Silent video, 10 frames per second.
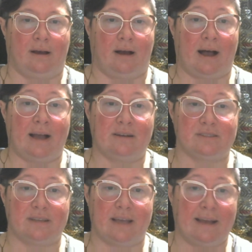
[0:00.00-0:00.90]

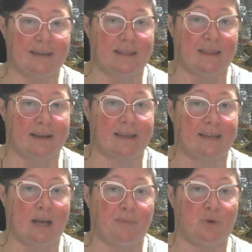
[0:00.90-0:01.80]
I think I
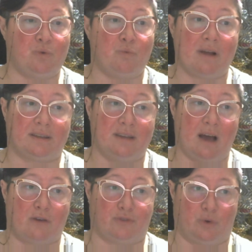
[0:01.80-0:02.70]
can help you well
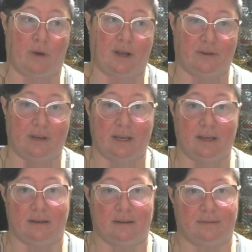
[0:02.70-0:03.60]
enough for what you need."